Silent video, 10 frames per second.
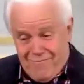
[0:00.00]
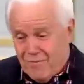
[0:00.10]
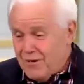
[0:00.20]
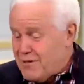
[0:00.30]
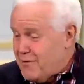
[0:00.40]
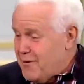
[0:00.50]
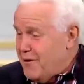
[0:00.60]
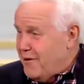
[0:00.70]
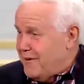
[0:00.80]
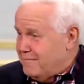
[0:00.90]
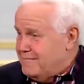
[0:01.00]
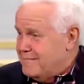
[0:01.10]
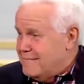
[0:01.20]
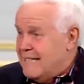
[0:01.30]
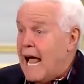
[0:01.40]
what's the word?
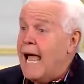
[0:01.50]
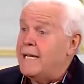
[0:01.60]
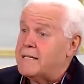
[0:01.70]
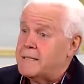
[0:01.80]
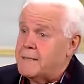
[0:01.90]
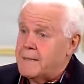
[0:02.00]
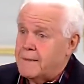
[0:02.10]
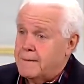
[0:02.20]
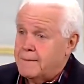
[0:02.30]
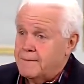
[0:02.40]
Nice.